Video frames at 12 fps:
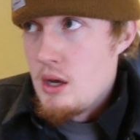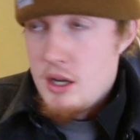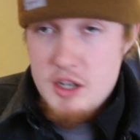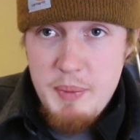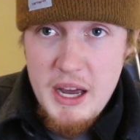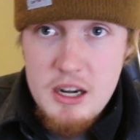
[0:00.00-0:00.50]

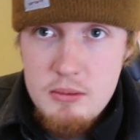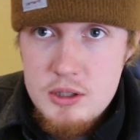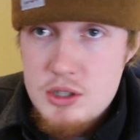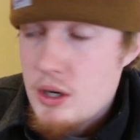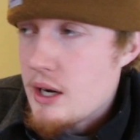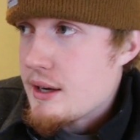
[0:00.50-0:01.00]
dependable
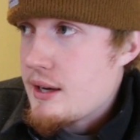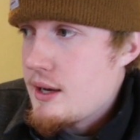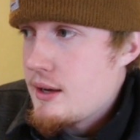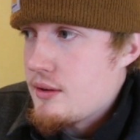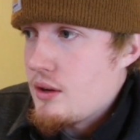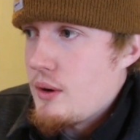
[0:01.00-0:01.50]
truck.
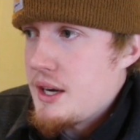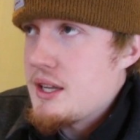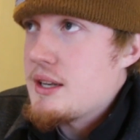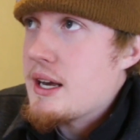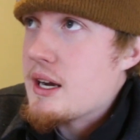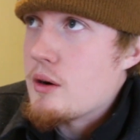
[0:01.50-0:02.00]
So I
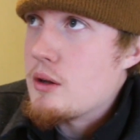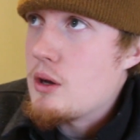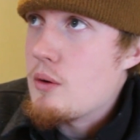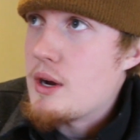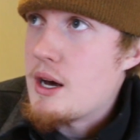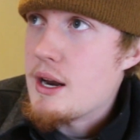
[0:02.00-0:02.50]
did take out a
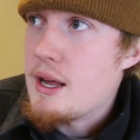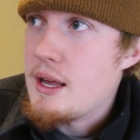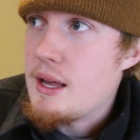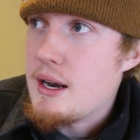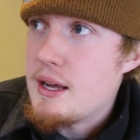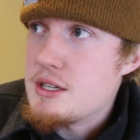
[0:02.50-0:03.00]
loan on it,
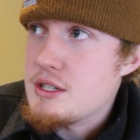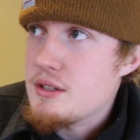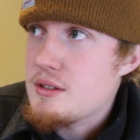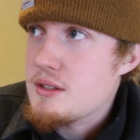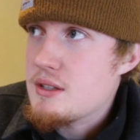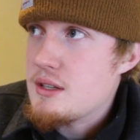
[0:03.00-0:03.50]
and
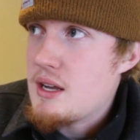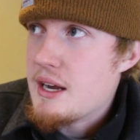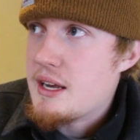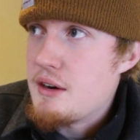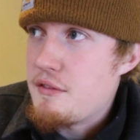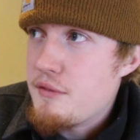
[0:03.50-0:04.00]
I
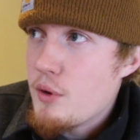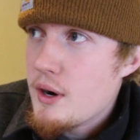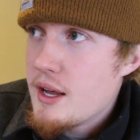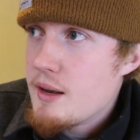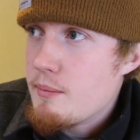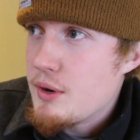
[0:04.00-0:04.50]
can afford
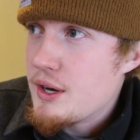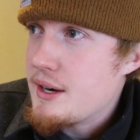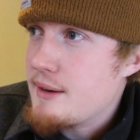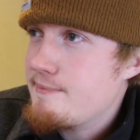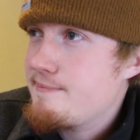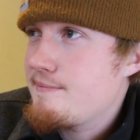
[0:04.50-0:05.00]
it,
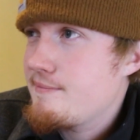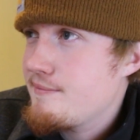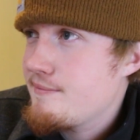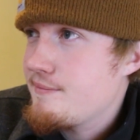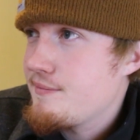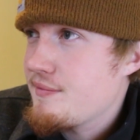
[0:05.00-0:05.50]
but
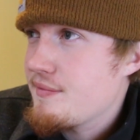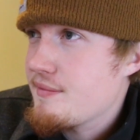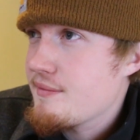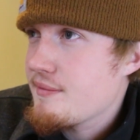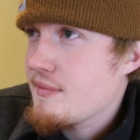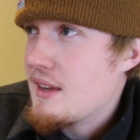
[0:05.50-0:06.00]

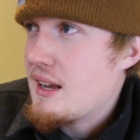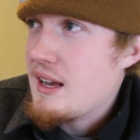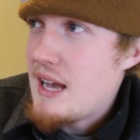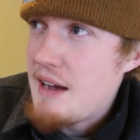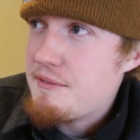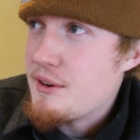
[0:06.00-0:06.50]

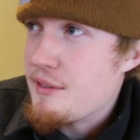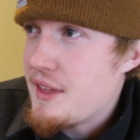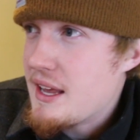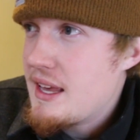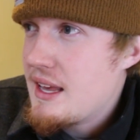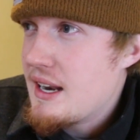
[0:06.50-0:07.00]
after
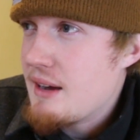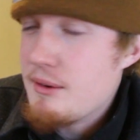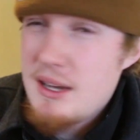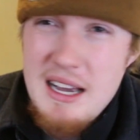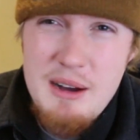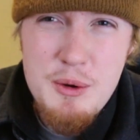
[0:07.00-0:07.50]
thinking,
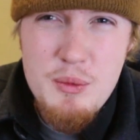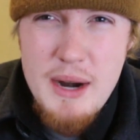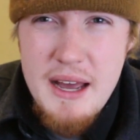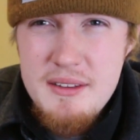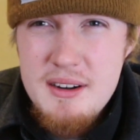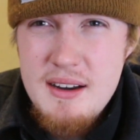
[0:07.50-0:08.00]
I would
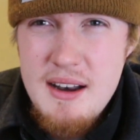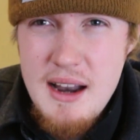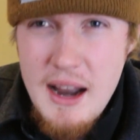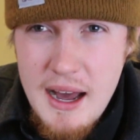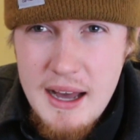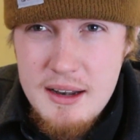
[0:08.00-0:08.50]
rather
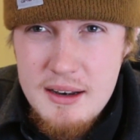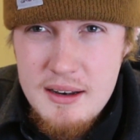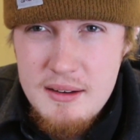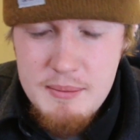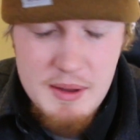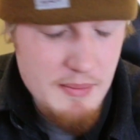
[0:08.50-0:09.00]

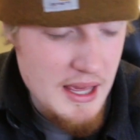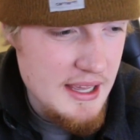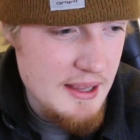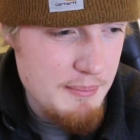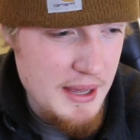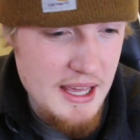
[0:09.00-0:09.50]
not be
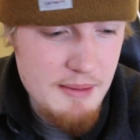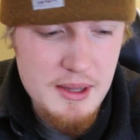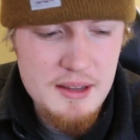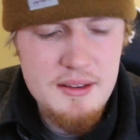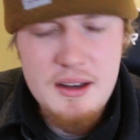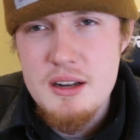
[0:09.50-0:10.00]
making
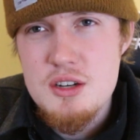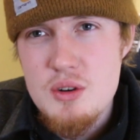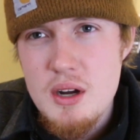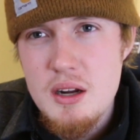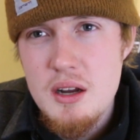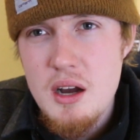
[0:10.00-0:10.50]
payments on a
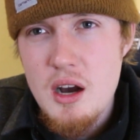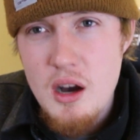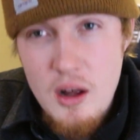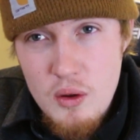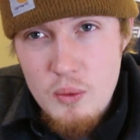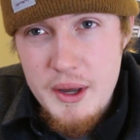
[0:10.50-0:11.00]
truck
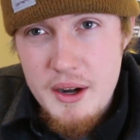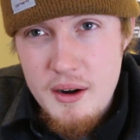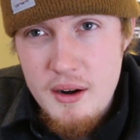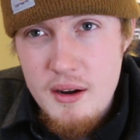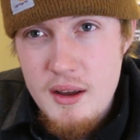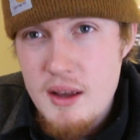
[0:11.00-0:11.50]
all
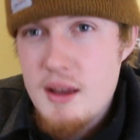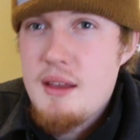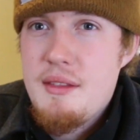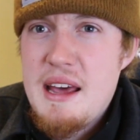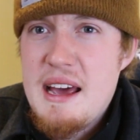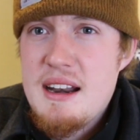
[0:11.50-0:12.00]
winter
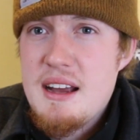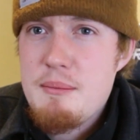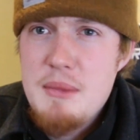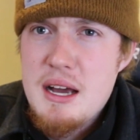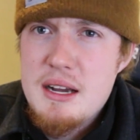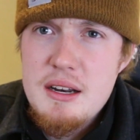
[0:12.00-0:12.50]
that
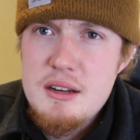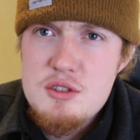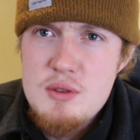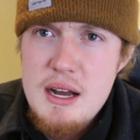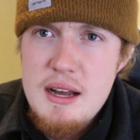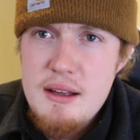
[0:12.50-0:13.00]
I'm not going to
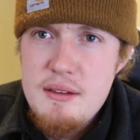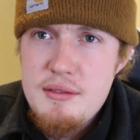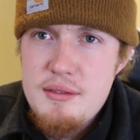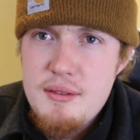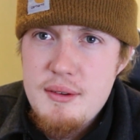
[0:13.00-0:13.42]
drive